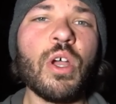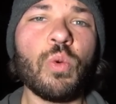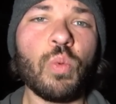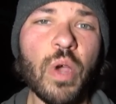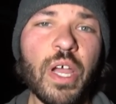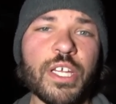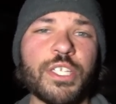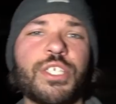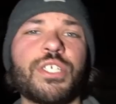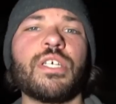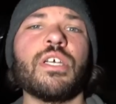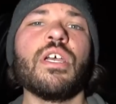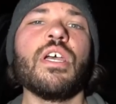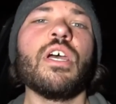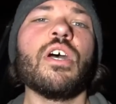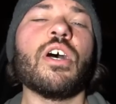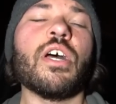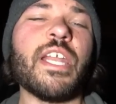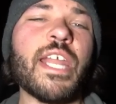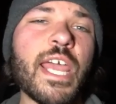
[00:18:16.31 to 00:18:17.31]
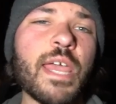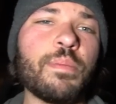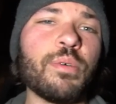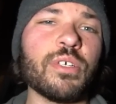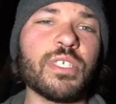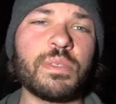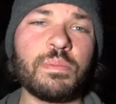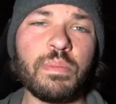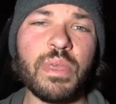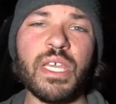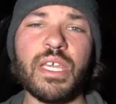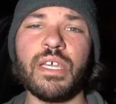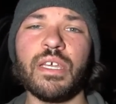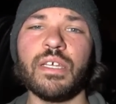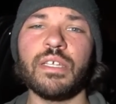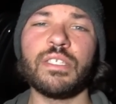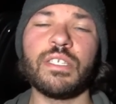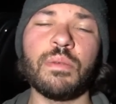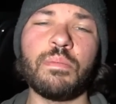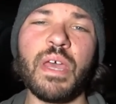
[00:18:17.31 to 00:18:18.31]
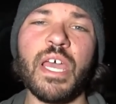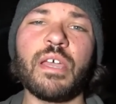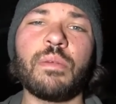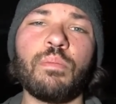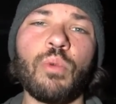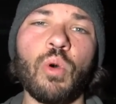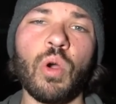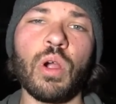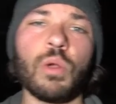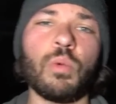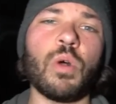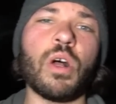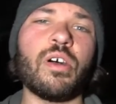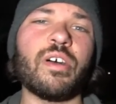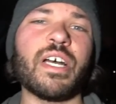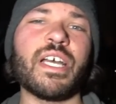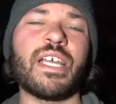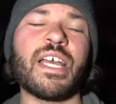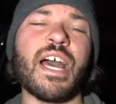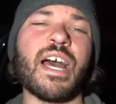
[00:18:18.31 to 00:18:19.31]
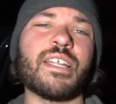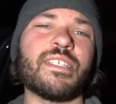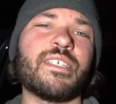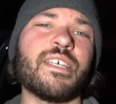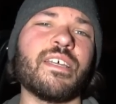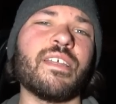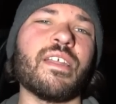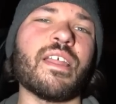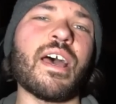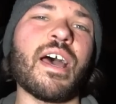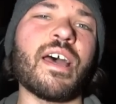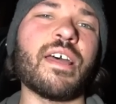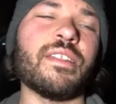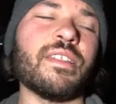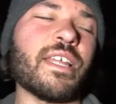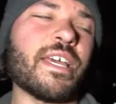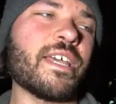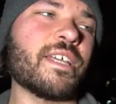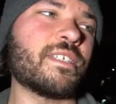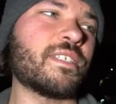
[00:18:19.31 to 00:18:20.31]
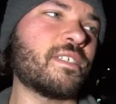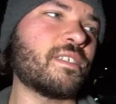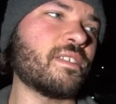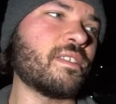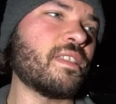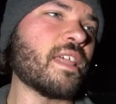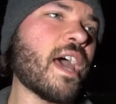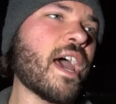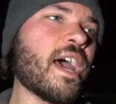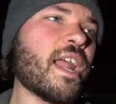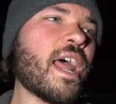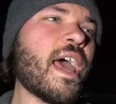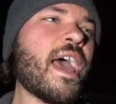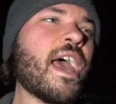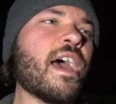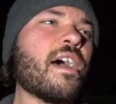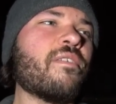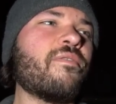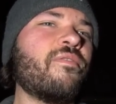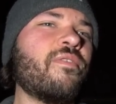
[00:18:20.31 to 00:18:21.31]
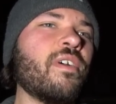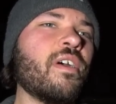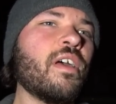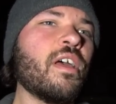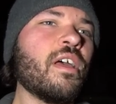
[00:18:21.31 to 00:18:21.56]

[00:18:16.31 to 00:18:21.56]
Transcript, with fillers: which enables me to make more walleye content on lakes that have